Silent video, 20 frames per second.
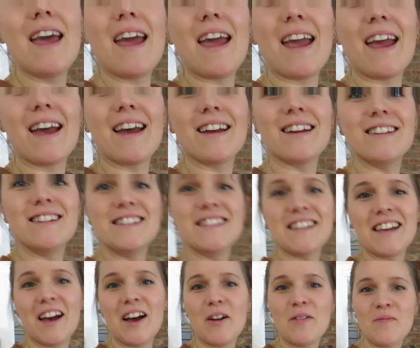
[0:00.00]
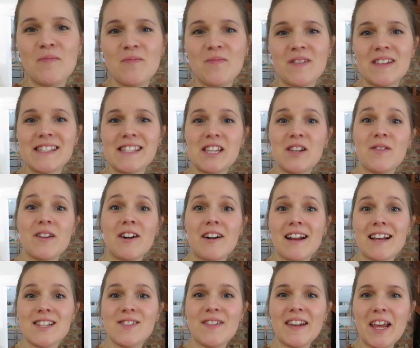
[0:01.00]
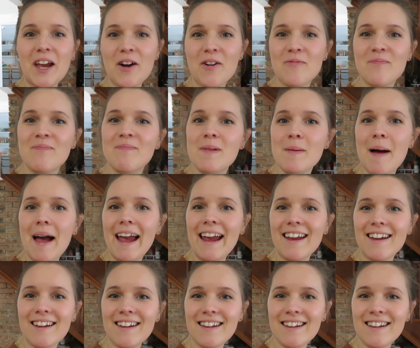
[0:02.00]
And we'll see you in our next video. Bye-bye.